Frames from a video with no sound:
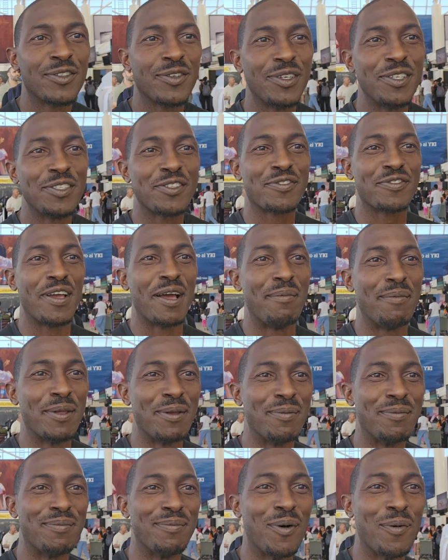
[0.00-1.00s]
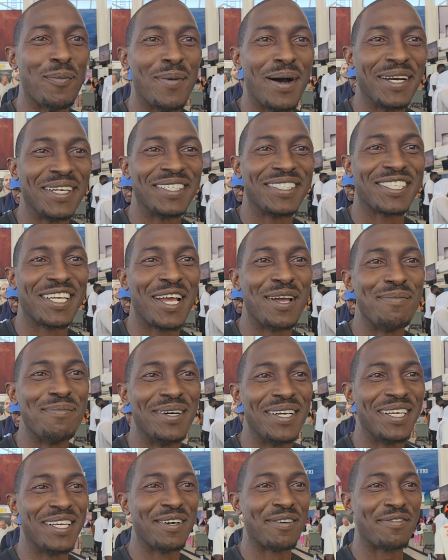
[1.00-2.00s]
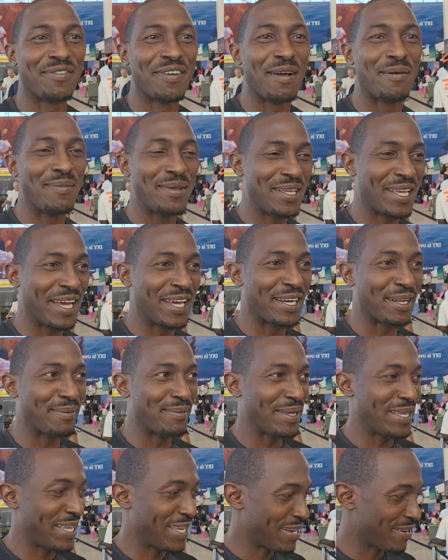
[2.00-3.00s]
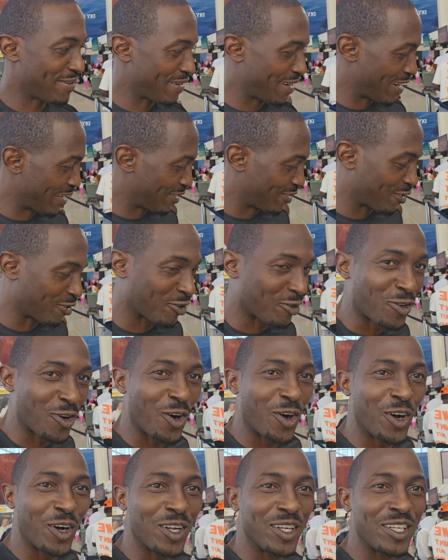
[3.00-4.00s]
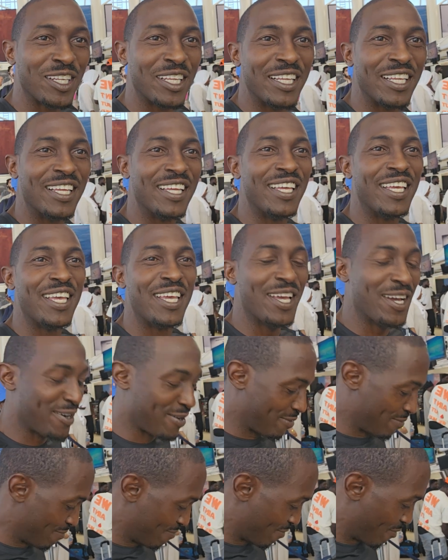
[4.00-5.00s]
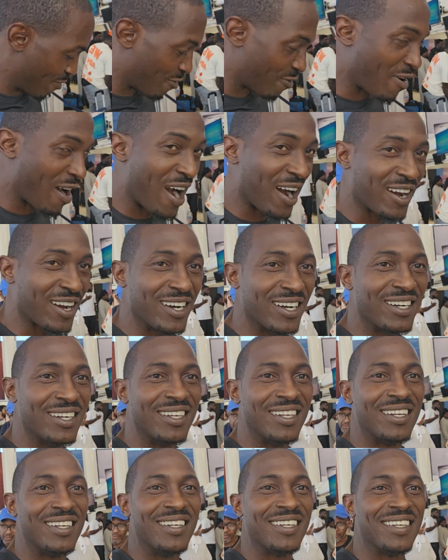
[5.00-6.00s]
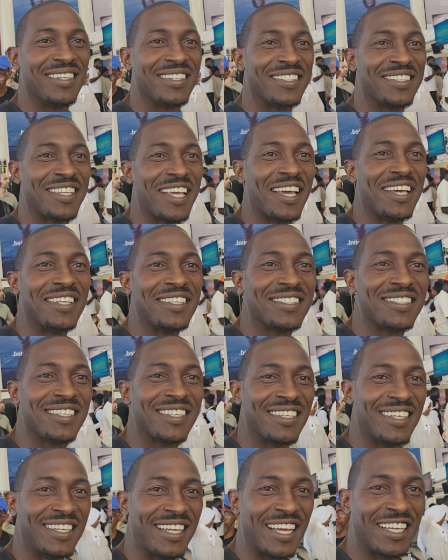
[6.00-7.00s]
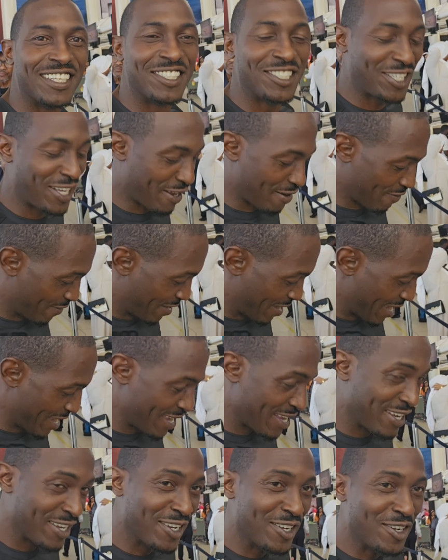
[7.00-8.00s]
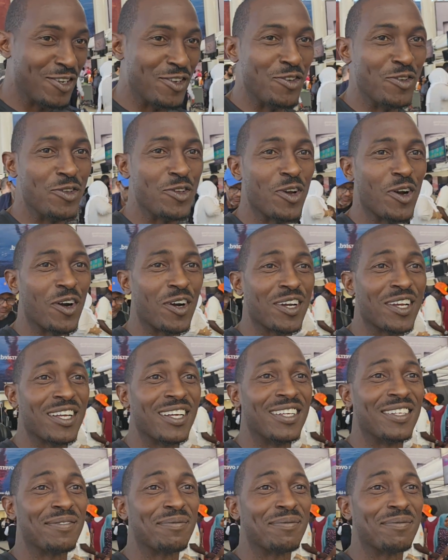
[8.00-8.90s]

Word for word: Greens family, Bomani Tyehimba here family, and I'm here at the Royal Air Morocco Gate at JFK, New York.